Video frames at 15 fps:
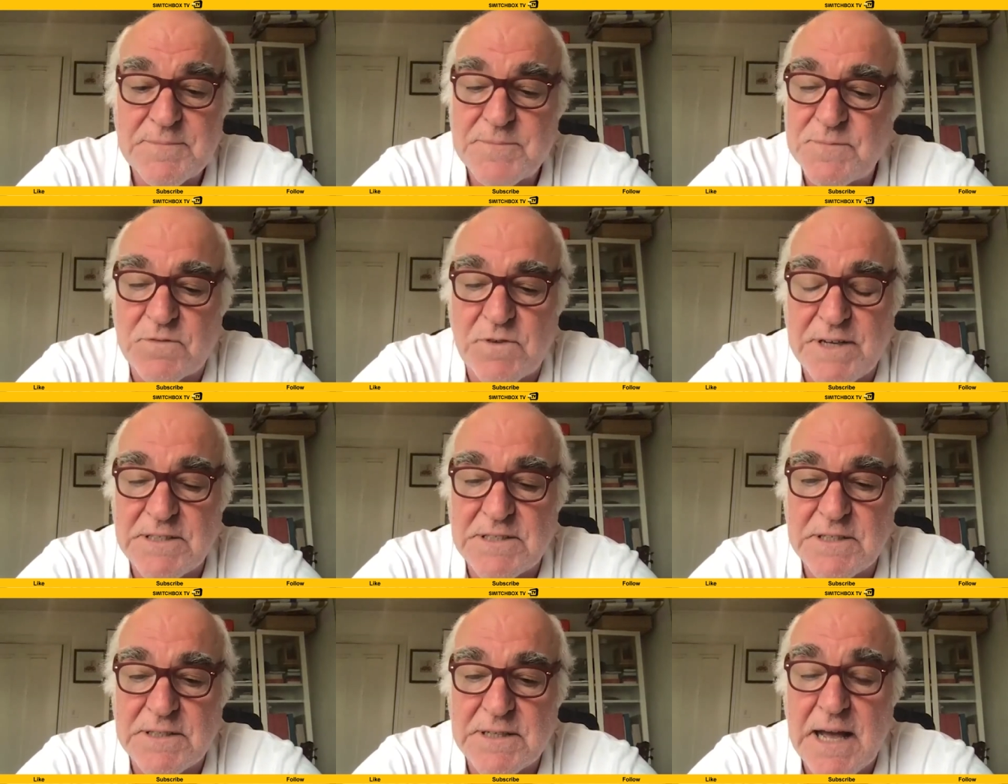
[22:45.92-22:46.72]

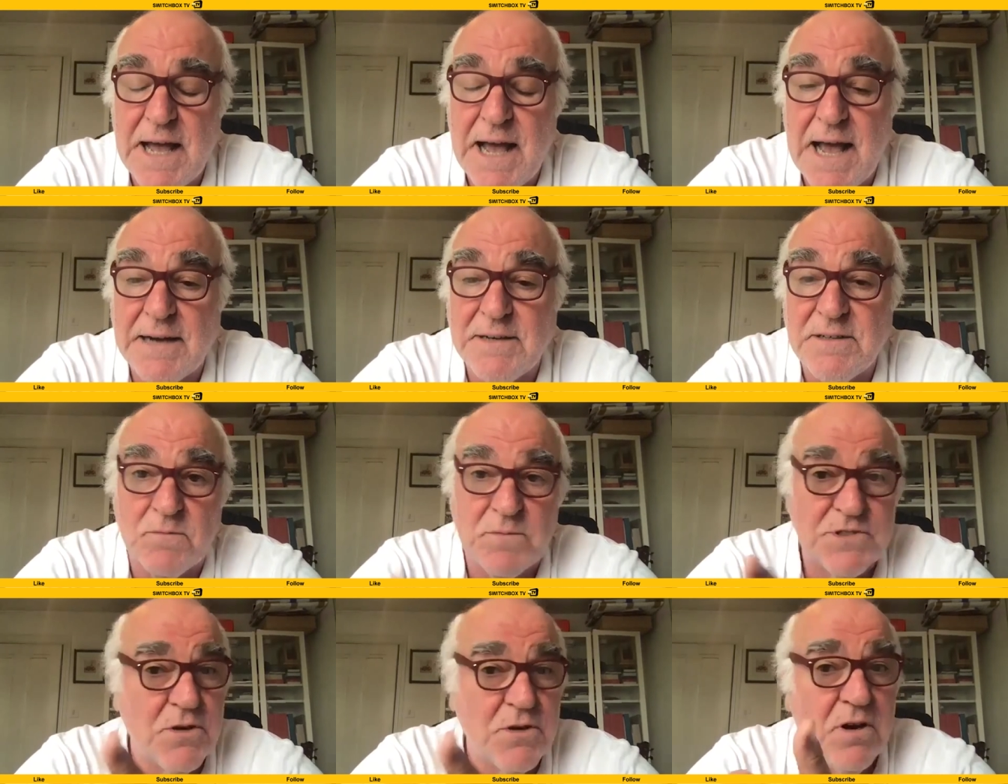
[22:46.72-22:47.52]
Crazy. Yeah, and we
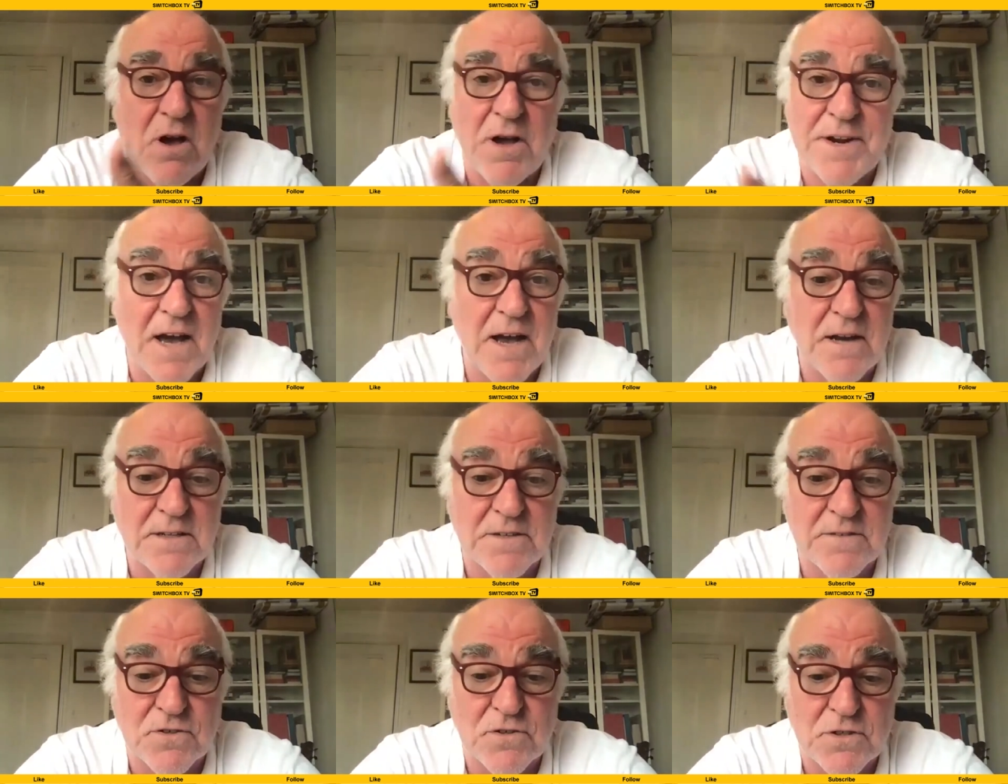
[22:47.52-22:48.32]
do a lot in Ireland,
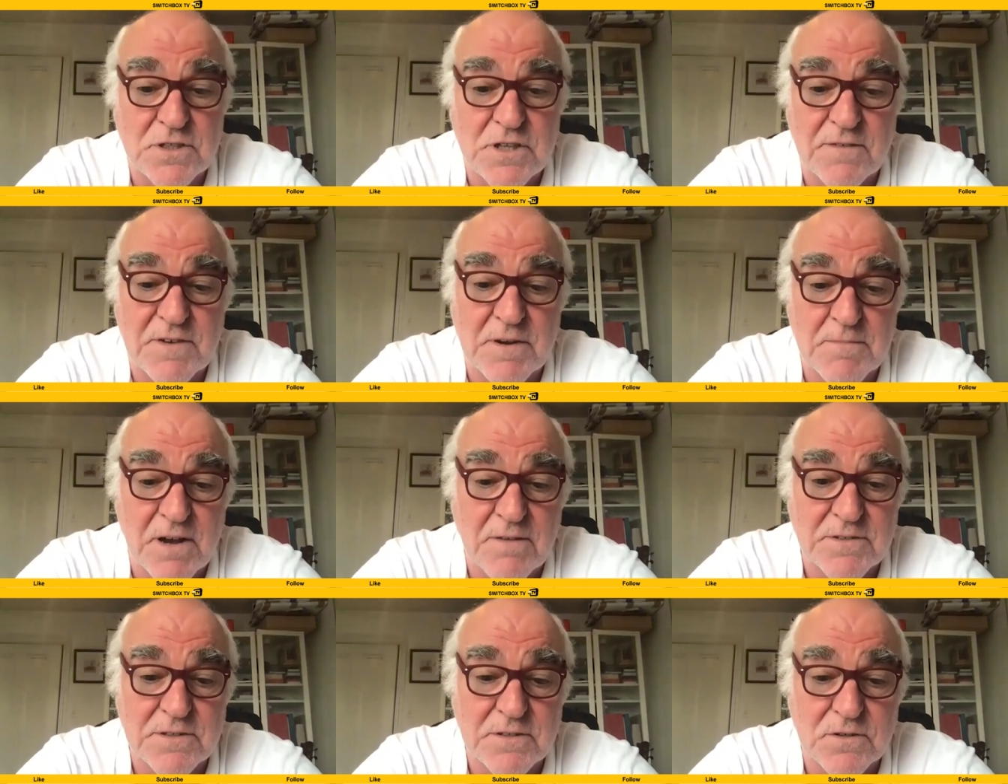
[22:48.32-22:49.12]
of course. Love coming
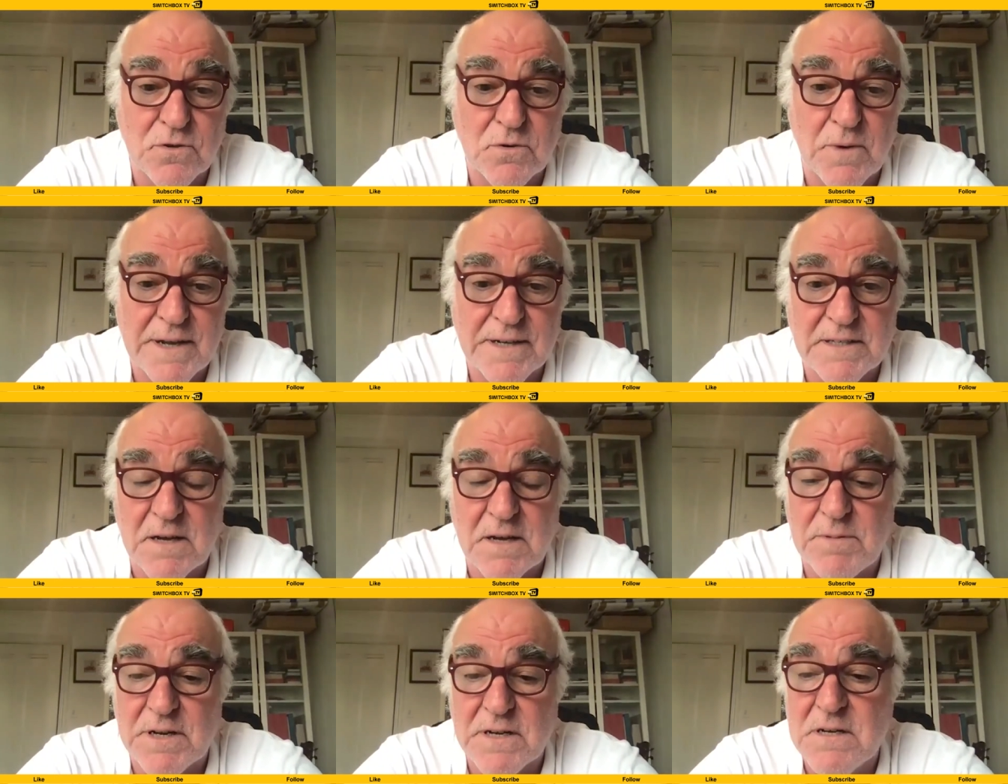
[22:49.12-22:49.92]
over to Galway and
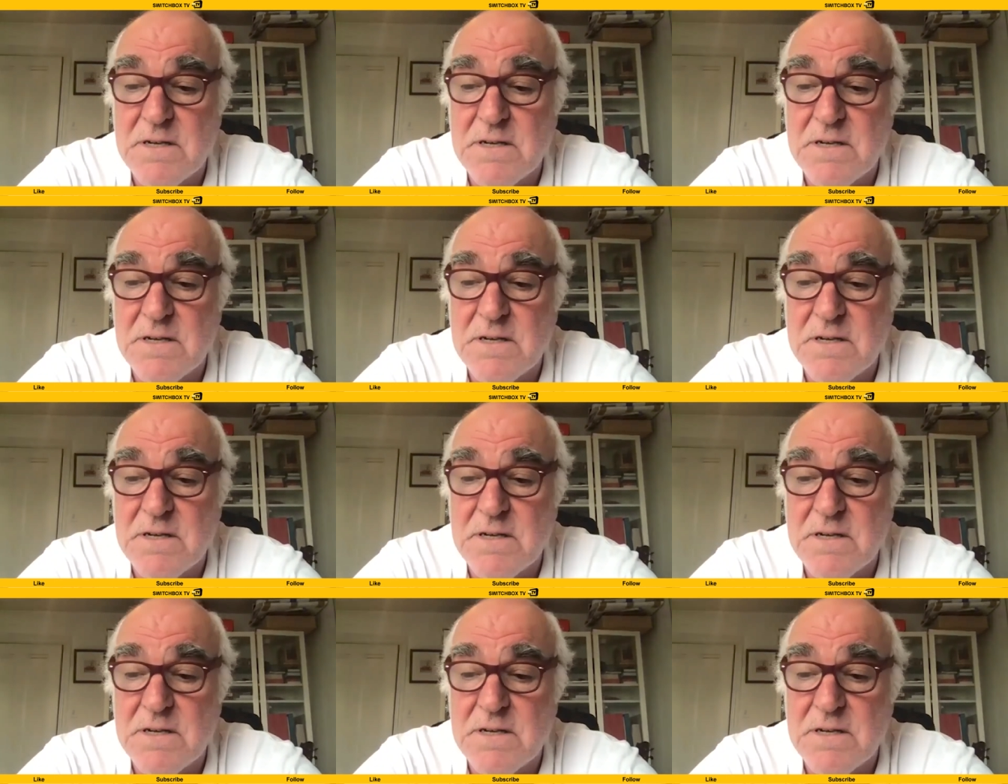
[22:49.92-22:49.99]
Dublin.